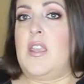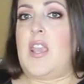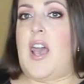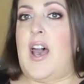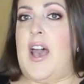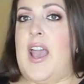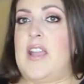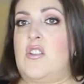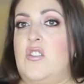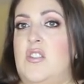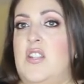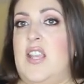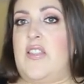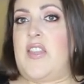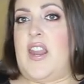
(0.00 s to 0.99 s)
yeah, I just
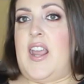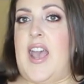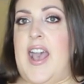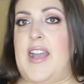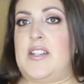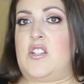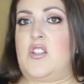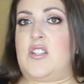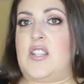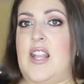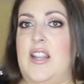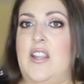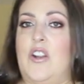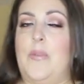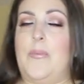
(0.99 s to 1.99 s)
think that it adds just
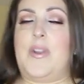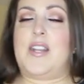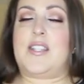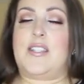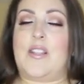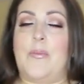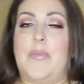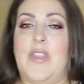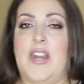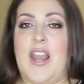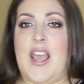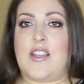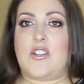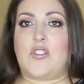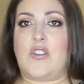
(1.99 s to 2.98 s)
that little bit of something
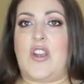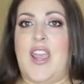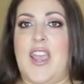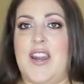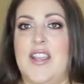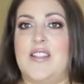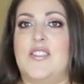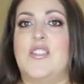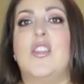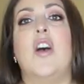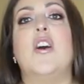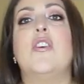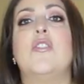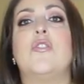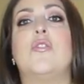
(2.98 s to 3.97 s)
extra, and it's
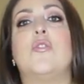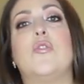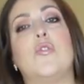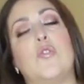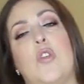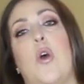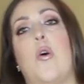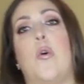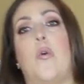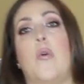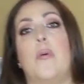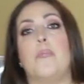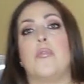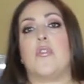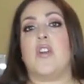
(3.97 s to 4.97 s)

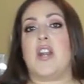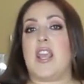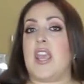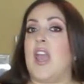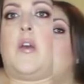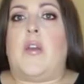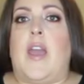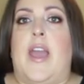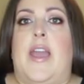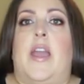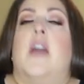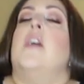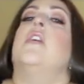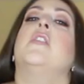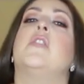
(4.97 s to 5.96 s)
so pretty.
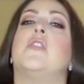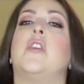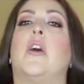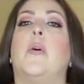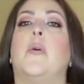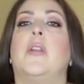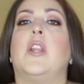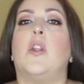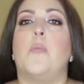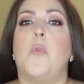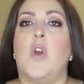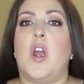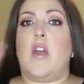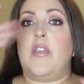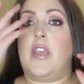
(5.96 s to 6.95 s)
Okay, so a little
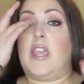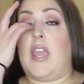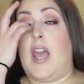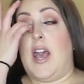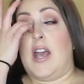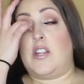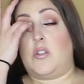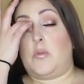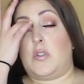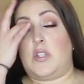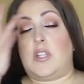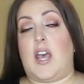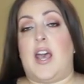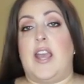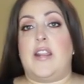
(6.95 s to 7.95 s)
more on the casual
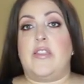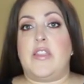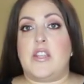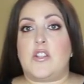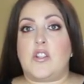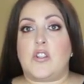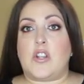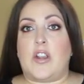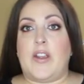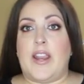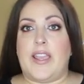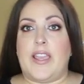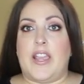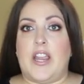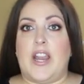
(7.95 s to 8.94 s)
side, this shirt
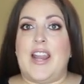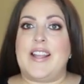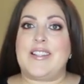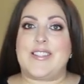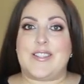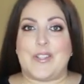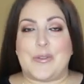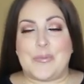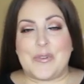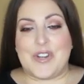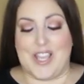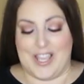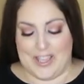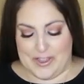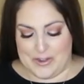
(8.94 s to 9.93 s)
right here, it's
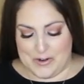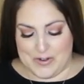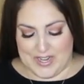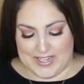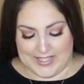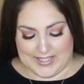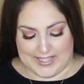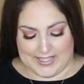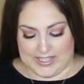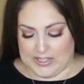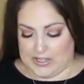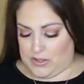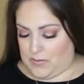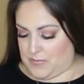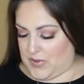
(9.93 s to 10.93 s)
super cute. It's like the
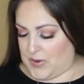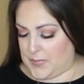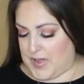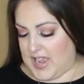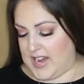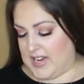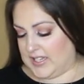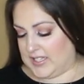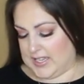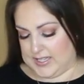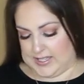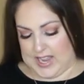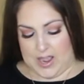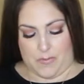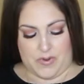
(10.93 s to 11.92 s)
Little Mermaid. It
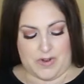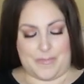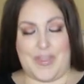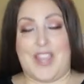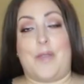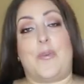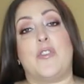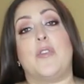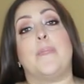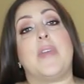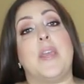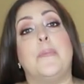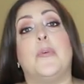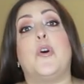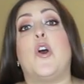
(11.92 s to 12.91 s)
says, "I want to be where the
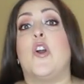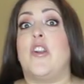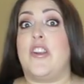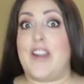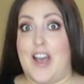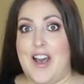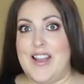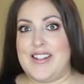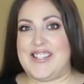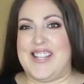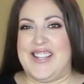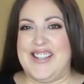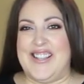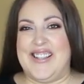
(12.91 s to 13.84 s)
people are not."